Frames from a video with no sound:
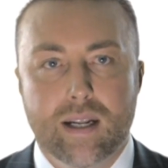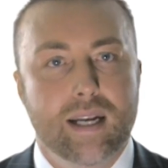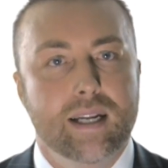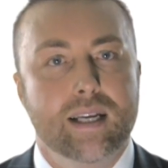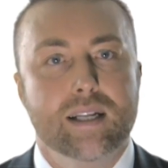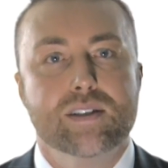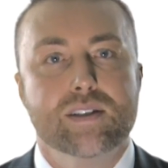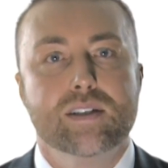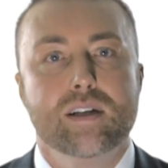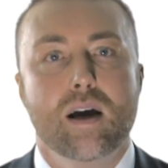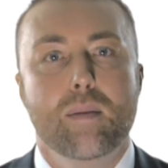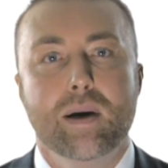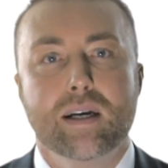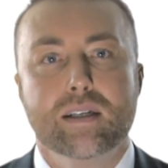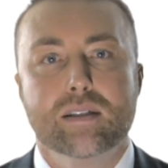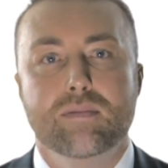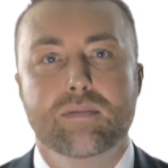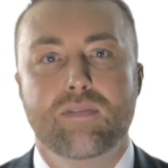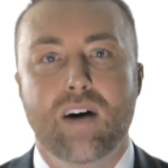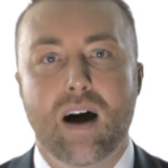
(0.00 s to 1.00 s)
and can stomach
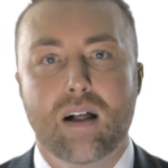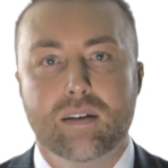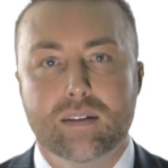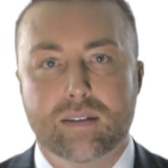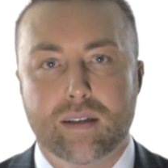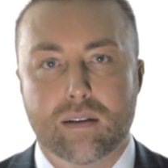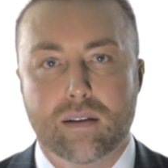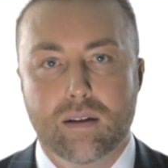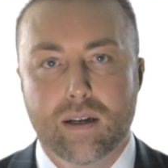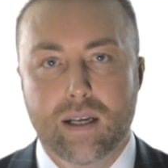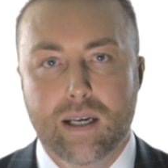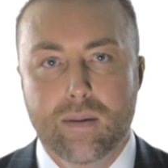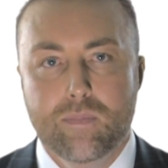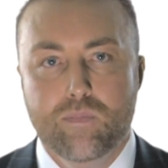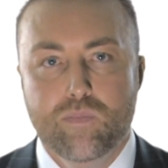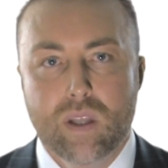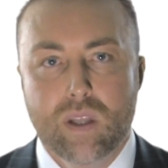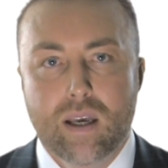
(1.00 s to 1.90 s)
some volatility,